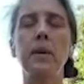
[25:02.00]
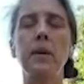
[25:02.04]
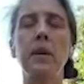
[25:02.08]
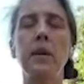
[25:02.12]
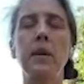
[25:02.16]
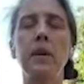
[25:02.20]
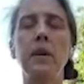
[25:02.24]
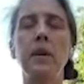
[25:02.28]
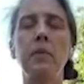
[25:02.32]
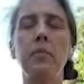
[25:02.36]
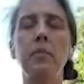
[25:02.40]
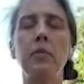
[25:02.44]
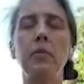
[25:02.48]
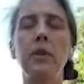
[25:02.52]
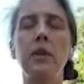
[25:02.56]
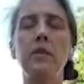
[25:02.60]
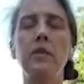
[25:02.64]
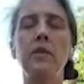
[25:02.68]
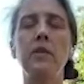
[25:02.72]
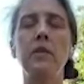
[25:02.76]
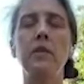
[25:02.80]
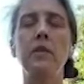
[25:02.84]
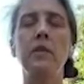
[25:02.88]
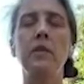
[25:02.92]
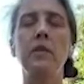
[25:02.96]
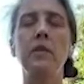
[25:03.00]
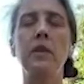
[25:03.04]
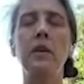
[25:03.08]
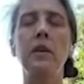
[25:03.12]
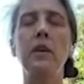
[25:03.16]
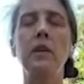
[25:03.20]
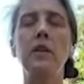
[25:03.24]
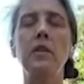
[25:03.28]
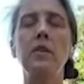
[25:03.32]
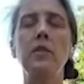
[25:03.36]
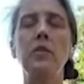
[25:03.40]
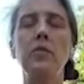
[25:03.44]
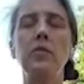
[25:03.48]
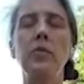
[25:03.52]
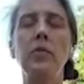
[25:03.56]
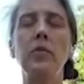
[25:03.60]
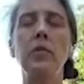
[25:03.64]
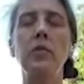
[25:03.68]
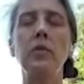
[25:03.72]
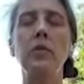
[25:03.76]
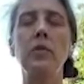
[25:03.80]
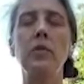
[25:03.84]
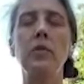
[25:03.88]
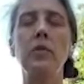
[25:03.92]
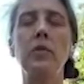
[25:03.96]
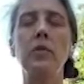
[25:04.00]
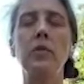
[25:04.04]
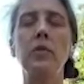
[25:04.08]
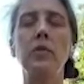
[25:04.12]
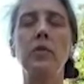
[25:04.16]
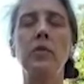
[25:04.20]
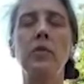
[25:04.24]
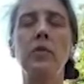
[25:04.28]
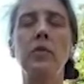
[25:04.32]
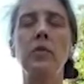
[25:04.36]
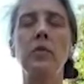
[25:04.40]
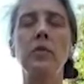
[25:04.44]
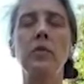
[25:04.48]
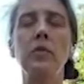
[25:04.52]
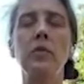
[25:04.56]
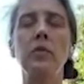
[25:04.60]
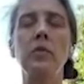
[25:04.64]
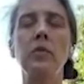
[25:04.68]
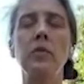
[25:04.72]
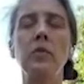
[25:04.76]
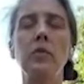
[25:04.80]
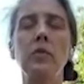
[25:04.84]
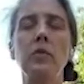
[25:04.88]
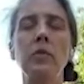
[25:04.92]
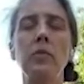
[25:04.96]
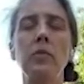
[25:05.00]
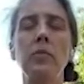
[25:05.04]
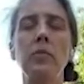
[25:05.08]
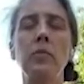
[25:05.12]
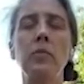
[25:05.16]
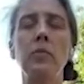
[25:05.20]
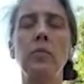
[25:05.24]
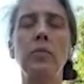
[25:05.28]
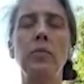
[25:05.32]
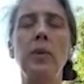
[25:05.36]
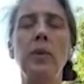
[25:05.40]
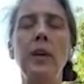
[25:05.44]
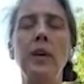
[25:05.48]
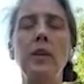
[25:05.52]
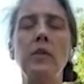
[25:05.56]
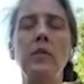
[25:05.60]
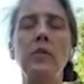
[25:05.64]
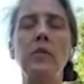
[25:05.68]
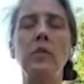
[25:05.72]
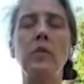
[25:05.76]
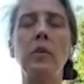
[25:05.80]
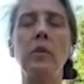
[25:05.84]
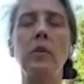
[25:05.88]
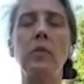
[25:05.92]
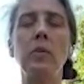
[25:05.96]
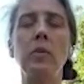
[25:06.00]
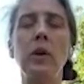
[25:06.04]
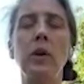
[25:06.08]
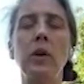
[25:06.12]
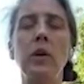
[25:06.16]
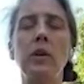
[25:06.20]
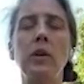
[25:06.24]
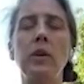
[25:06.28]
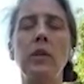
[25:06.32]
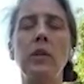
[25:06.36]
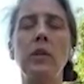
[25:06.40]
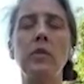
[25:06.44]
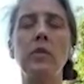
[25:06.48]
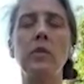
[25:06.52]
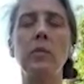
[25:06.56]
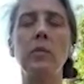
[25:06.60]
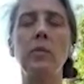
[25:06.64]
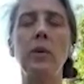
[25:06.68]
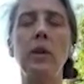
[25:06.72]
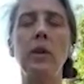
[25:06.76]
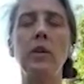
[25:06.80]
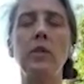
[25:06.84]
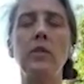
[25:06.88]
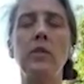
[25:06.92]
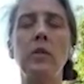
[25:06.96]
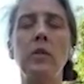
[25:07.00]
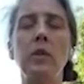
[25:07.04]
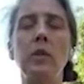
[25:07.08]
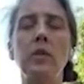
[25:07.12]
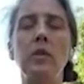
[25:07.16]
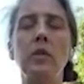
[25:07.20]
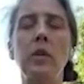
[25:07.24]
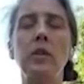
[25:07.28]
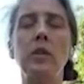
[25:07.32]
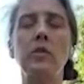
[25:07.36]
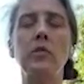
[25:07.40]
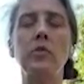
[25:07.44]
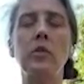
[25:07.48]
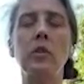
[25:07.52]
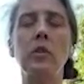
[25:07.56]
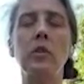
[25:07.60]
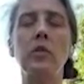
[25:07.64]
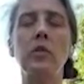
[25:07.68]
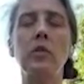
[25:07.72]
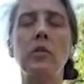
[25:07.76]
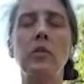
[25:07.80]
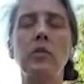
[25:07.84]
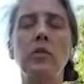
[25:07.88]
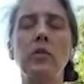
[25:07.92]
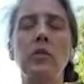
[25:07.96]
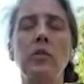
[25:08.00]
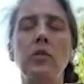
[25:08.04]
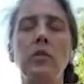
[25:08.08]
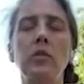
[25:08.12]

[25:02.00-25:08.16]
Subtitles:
Picking a place that's easeful to base your awareness, to base your attention.